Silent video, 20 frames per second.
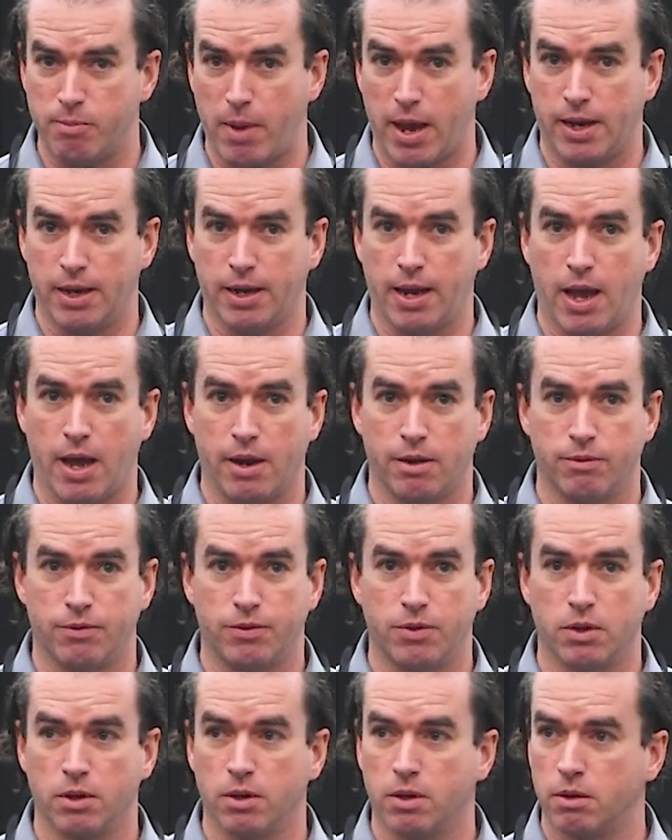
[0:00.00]
make it out
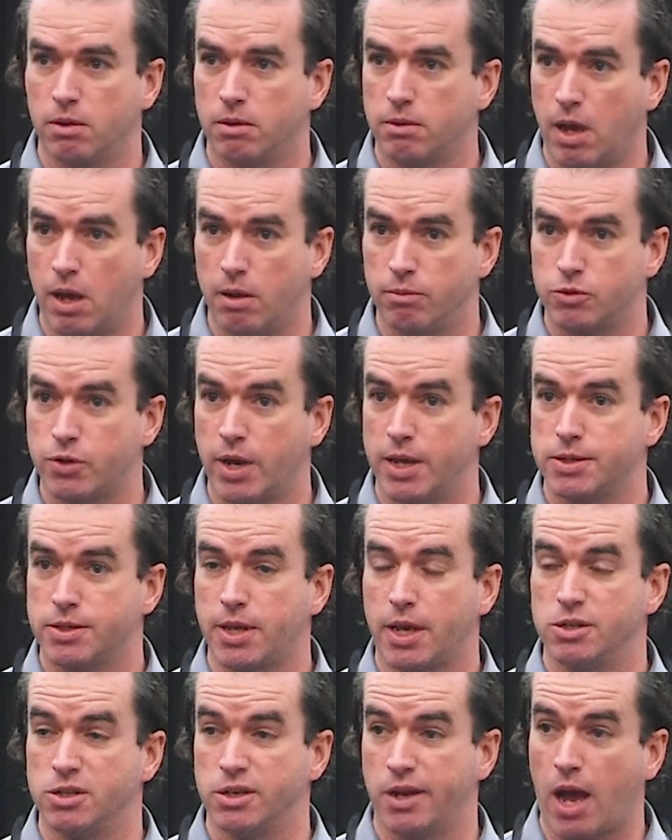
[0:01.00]
of the train
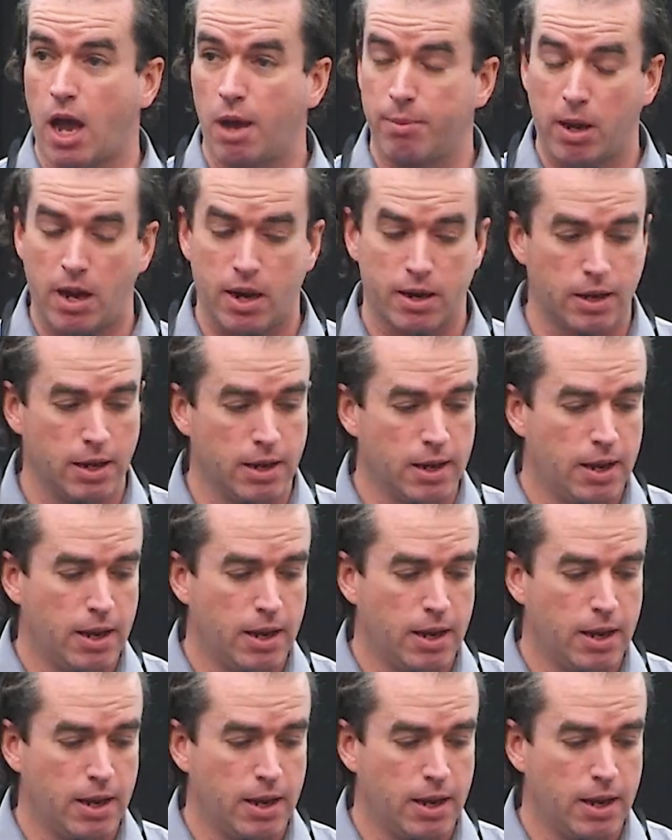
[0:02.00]
station car park.